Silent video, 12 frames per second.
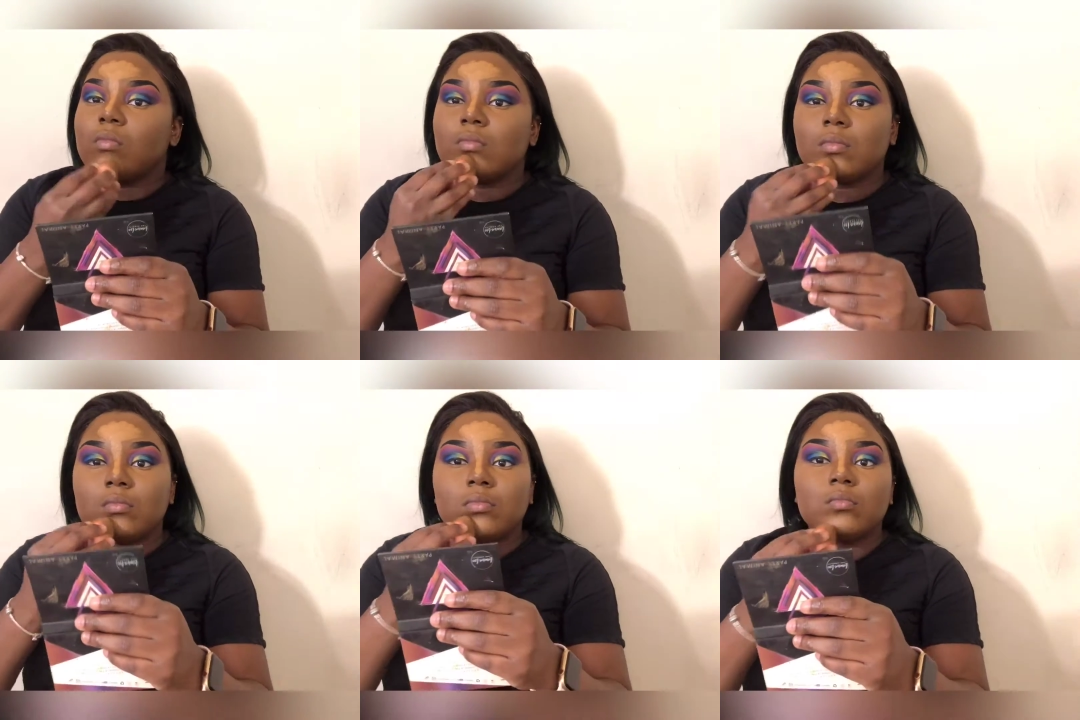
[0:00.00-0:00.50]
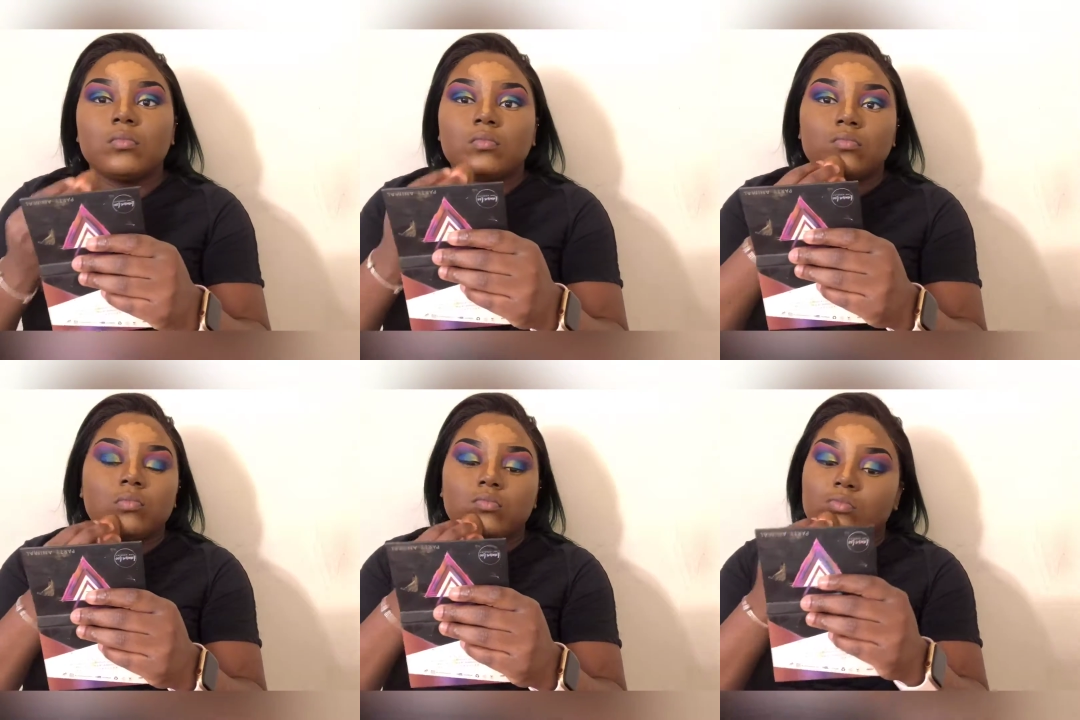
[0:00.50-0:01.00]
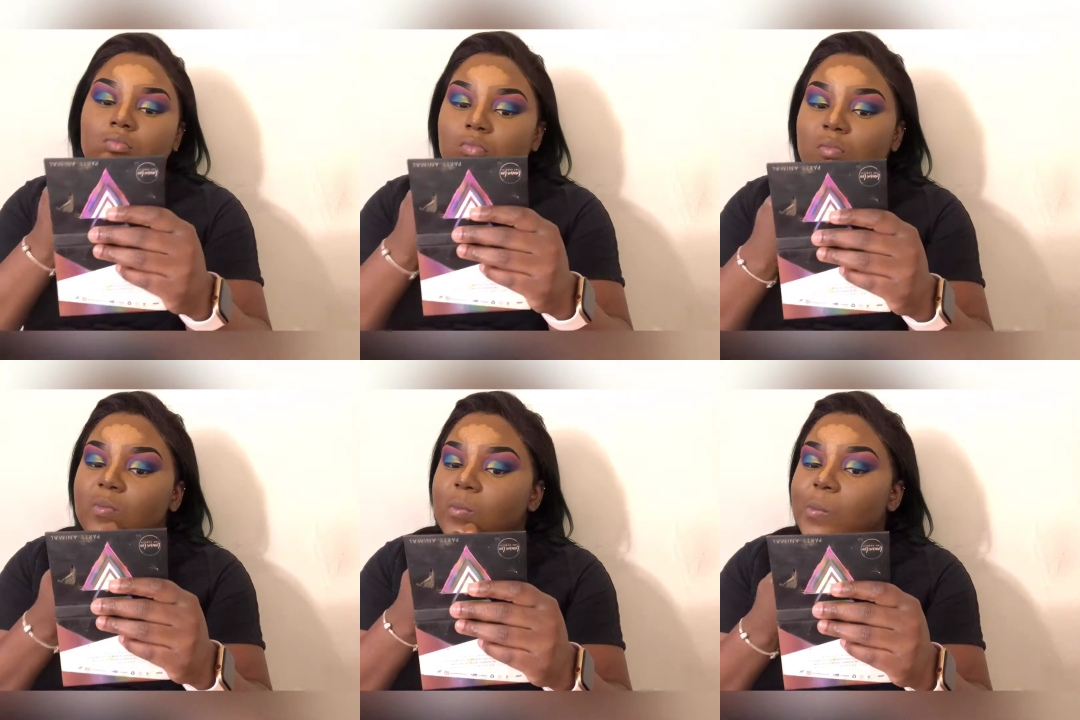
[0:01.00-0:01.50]
And y'all see me talking,
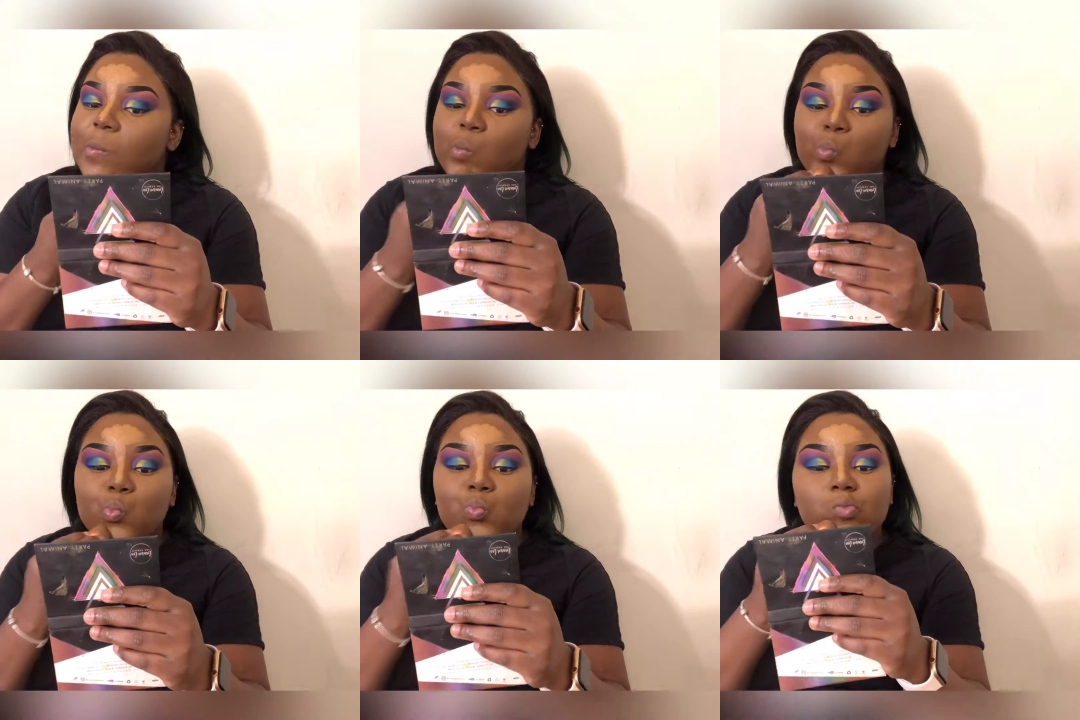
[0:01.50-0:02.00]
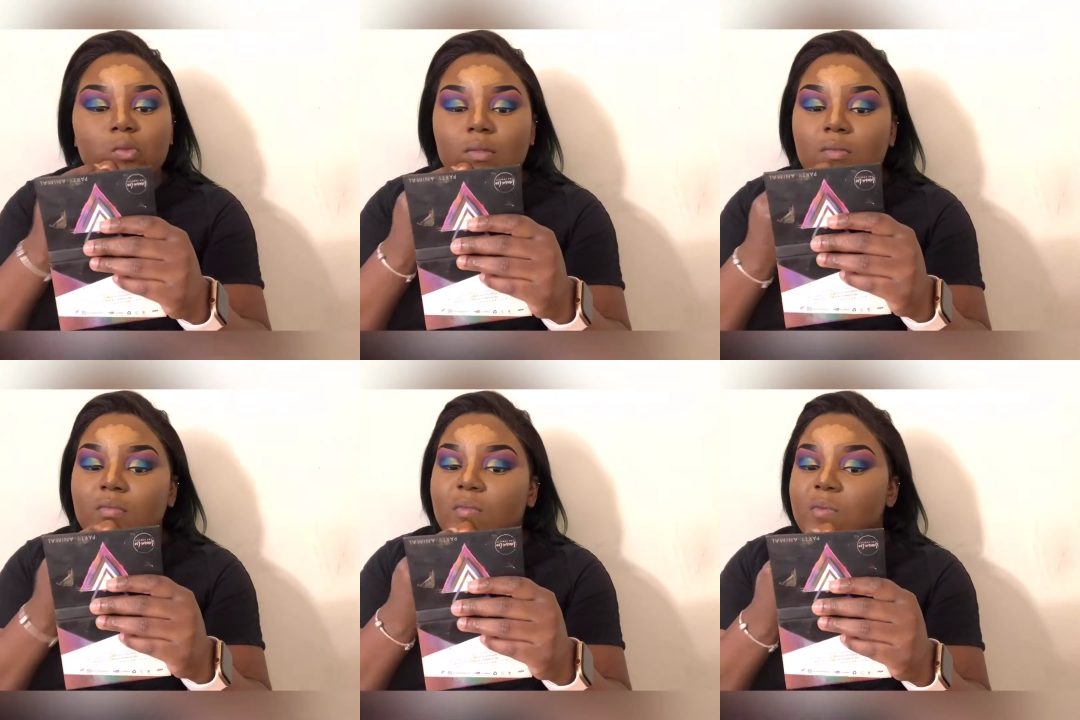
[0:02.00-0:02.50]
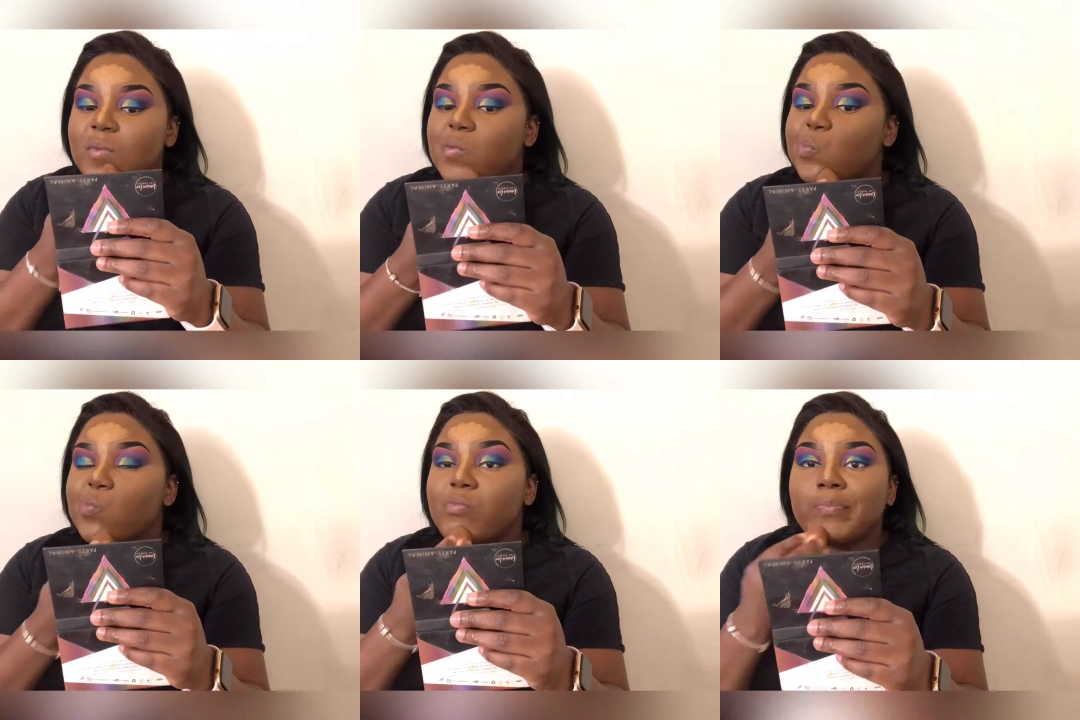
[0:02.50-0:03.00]
that's because I was listening to music, and I was
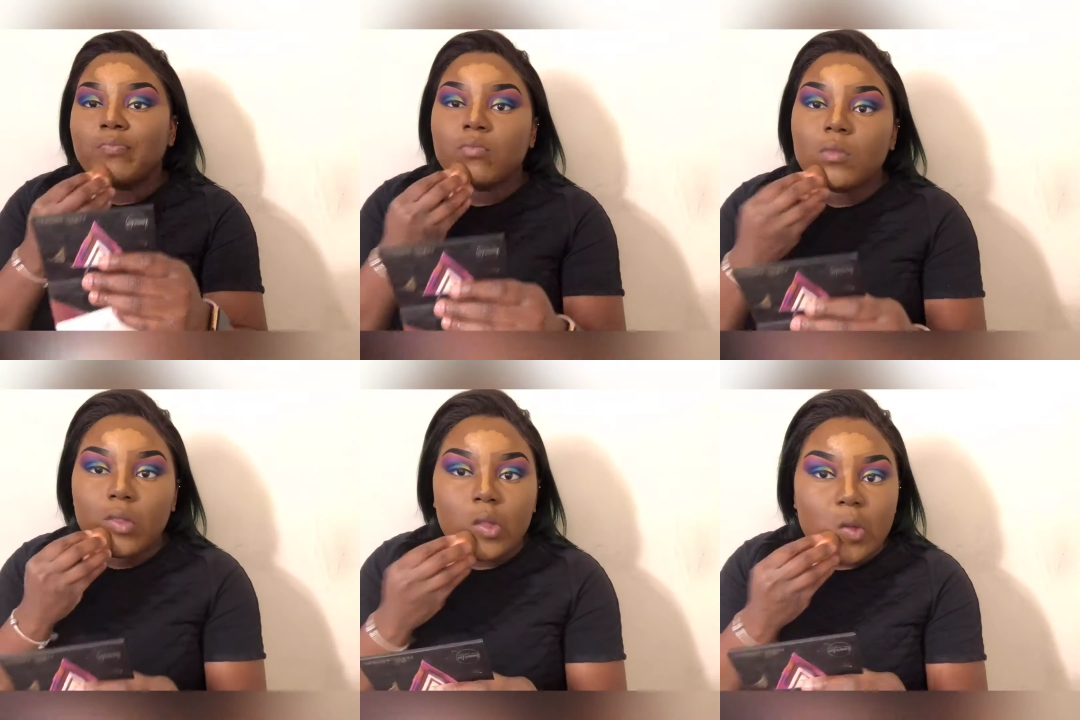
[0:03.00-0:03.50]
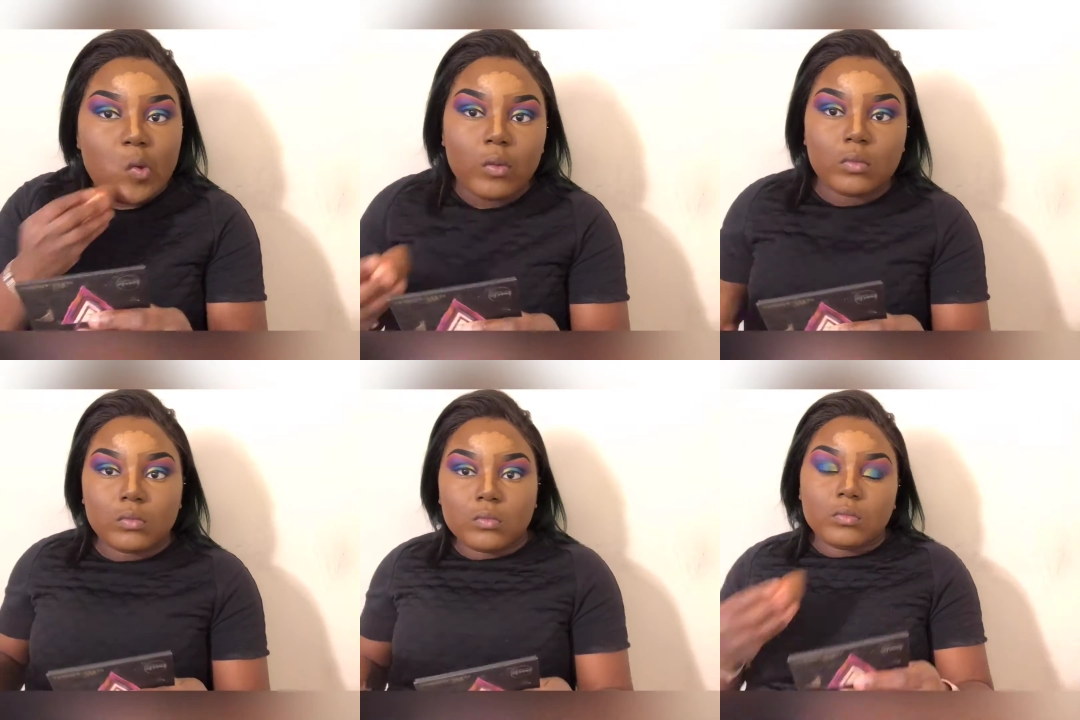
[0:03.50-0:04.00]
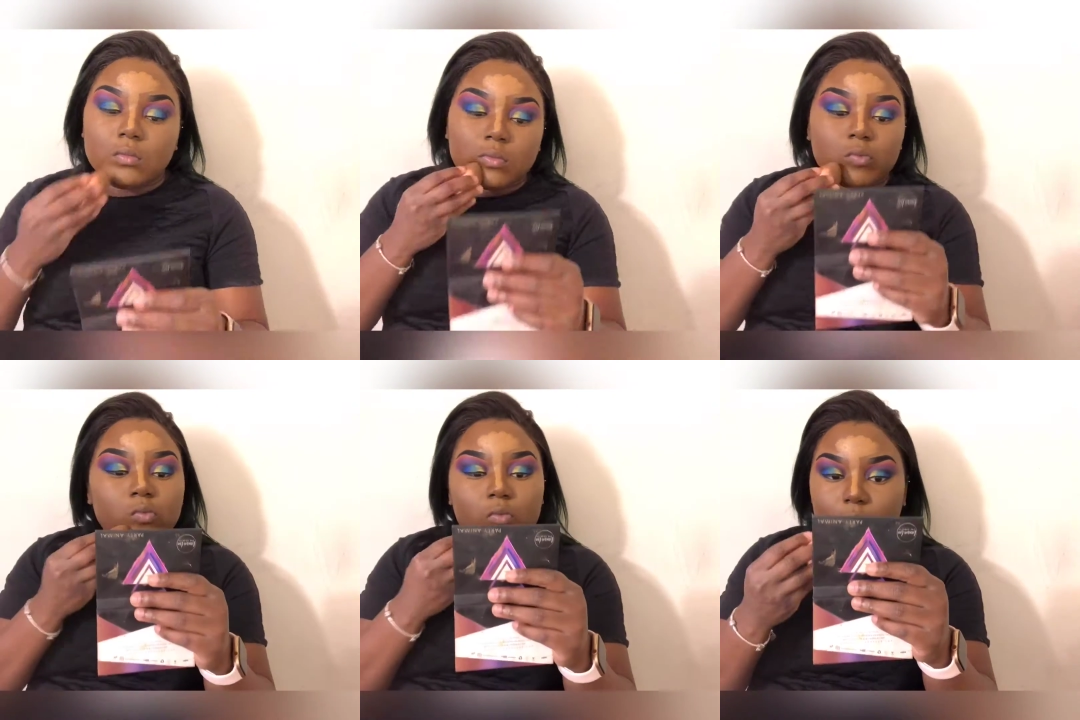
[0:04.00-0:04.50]
dancing, and I was rapping,